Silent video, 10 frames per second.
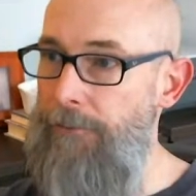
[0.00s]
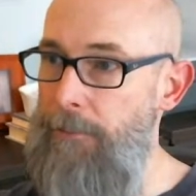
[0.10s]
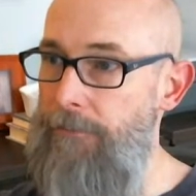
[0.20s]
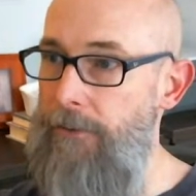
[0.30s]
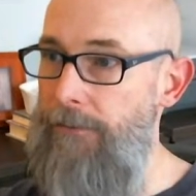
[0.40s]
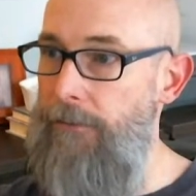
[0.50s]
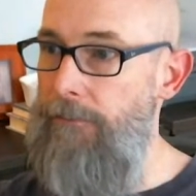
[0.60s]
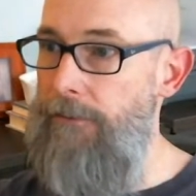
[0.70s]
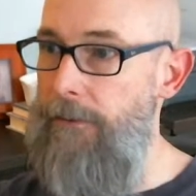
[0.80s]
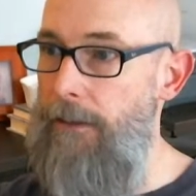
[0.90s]
comes from our friends
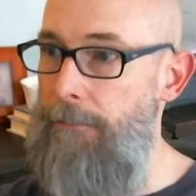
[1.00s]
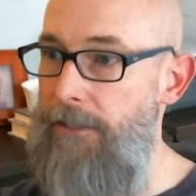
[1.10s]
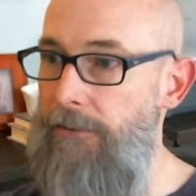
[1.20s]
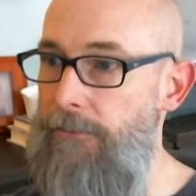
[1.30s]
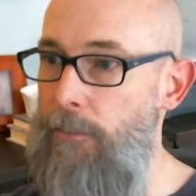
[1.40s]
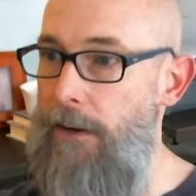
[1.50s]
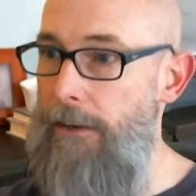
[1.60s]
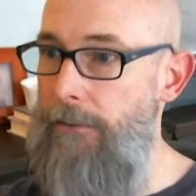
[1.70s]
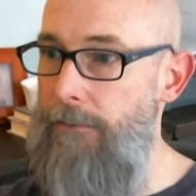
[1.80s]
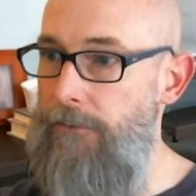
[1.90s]
over at Mises
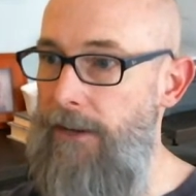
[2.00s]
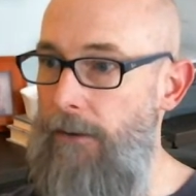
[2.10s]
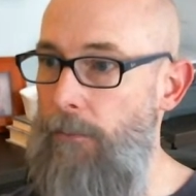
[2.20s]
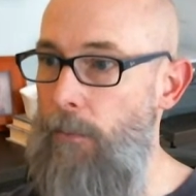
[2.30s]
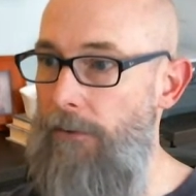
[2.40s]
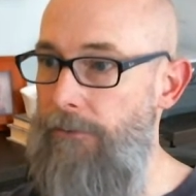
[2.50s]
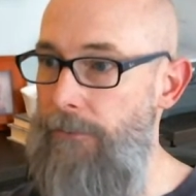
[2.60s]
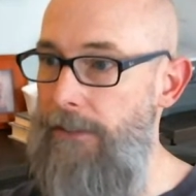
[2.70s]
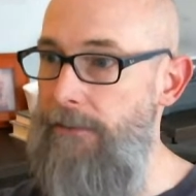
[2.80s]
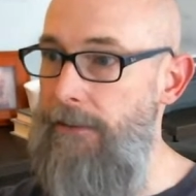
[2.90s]
Wire. It's titled "Wall
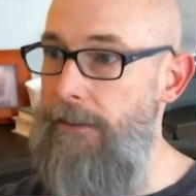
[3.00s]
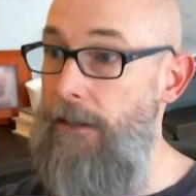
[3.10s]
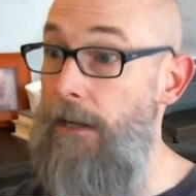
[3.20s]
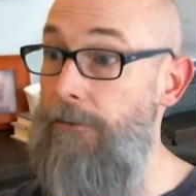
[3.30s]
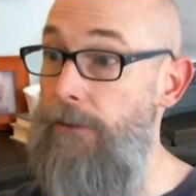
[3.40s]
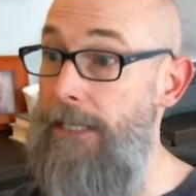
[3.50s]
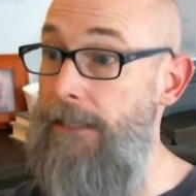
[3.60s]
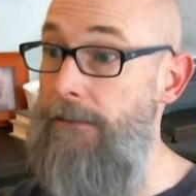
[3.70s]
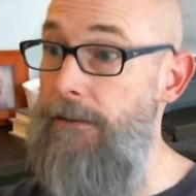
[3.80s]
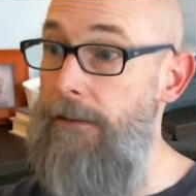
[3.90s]
Street to
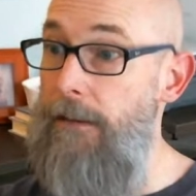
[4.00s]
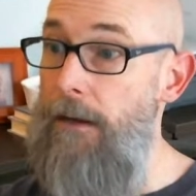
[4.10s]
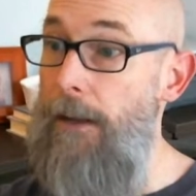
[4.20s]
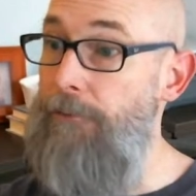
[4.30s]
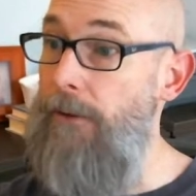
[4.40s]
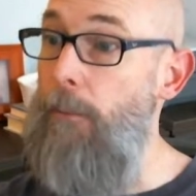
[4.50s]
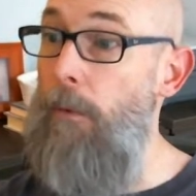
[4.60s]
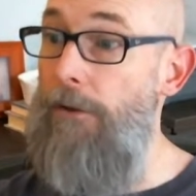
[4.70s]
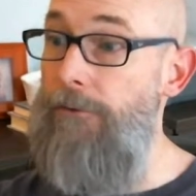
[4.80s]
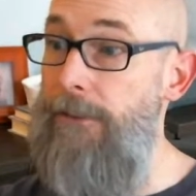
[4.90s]

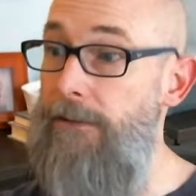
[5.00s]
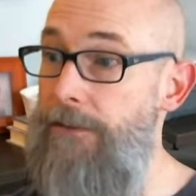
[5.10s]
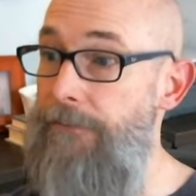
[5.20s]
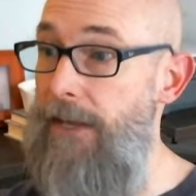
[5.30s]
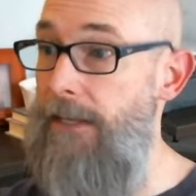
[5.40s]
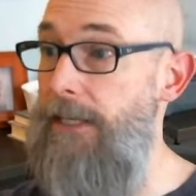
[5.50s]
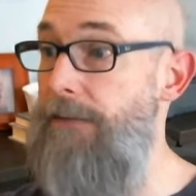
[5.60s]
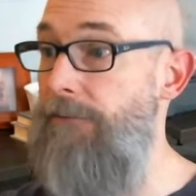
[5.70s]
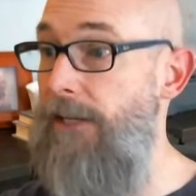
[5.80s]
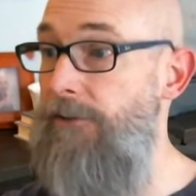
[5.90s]
the Fed.
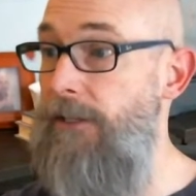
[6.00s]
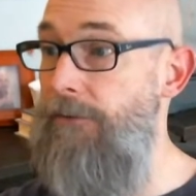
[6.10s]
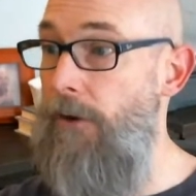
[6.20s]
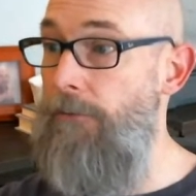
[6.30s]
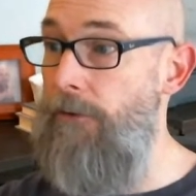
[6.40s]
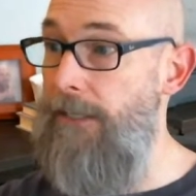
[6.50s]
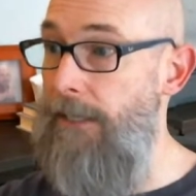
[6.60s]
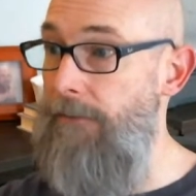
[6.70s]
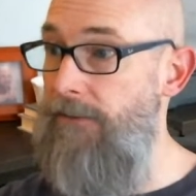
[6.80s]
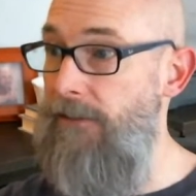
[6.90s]
Inflation is over.
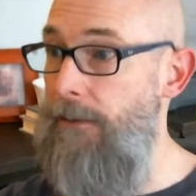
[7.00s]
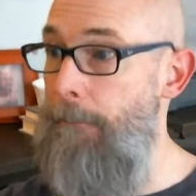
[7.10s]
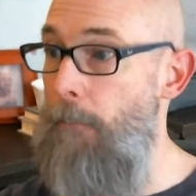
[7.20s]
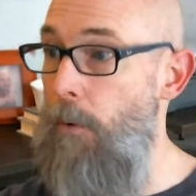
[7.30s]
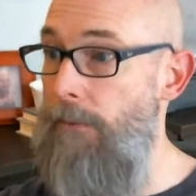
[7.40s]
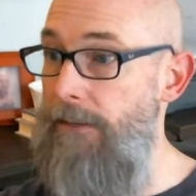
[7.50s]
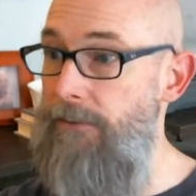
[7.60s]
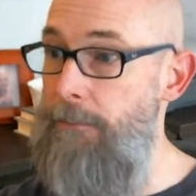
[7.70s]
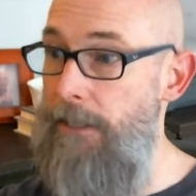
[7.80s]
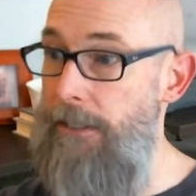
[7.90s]
Give us more
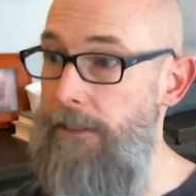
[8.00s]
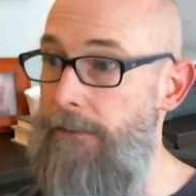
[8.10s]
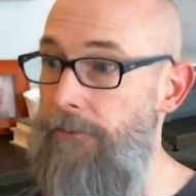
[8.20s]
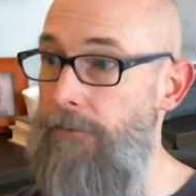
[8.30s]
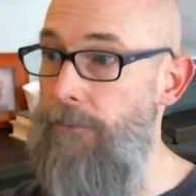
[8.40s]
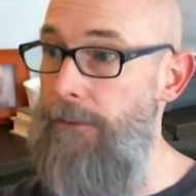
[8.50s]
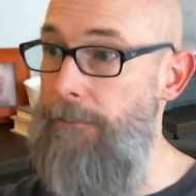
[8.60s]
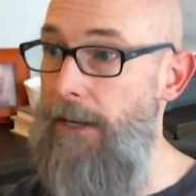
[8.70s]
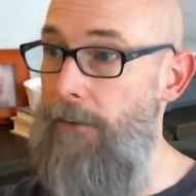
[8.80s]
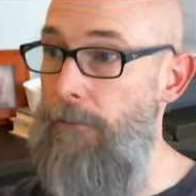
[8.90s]
easy money." And this was
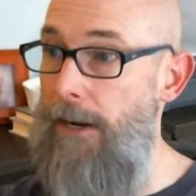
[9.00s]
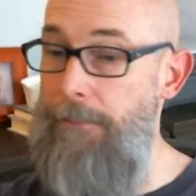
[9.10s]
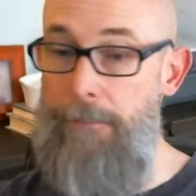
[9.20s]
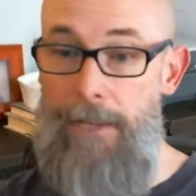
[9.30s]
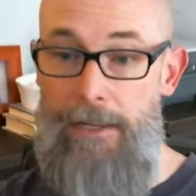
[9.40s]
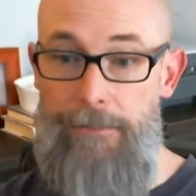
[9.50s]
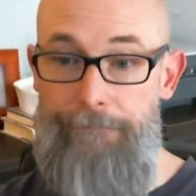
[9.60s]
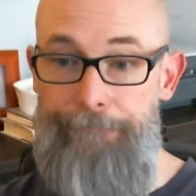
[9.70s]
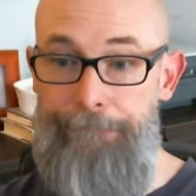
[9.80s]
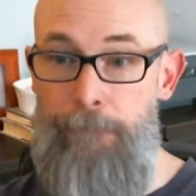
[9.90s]
written by Ryan
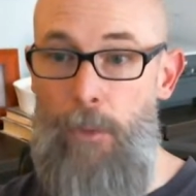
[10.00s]
McMacken.